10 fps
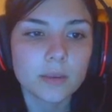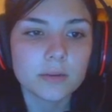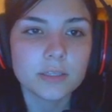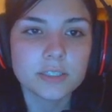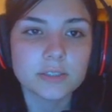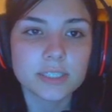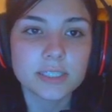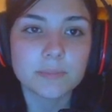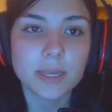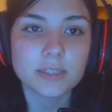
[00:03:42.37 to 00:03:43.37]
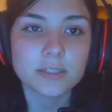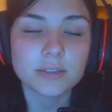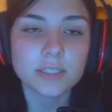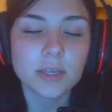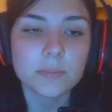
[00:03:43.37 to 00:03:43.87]
until it says minus on
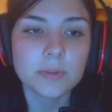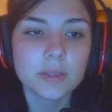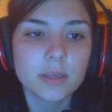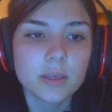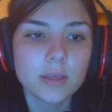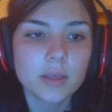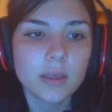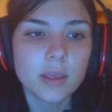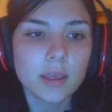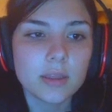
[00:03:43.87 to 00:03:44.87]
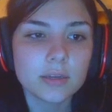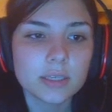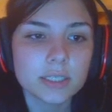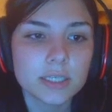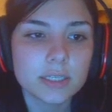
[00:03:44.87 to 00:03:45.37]
the top, and
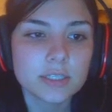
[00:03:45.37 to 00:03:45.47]
click